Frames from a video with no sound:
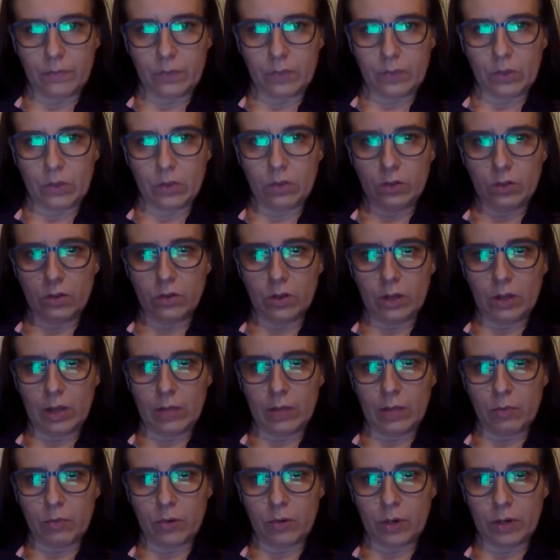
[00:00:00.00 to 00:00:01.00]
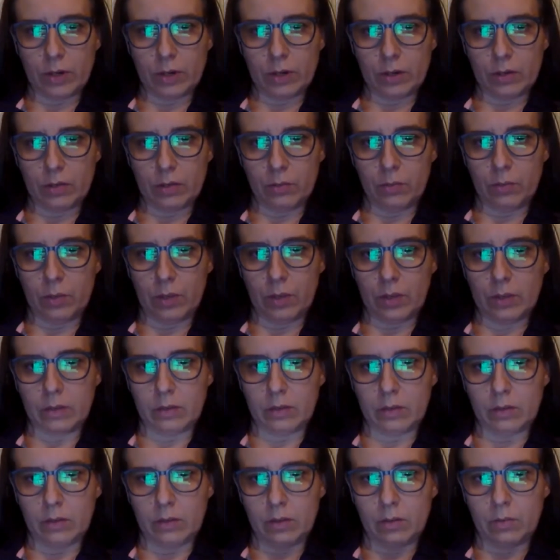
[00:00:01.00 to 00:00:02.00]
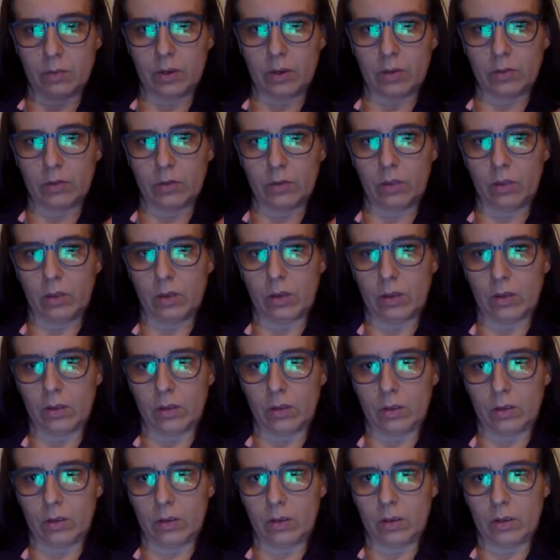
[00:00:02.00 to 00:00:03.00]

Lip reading: could you elaborate a bit about the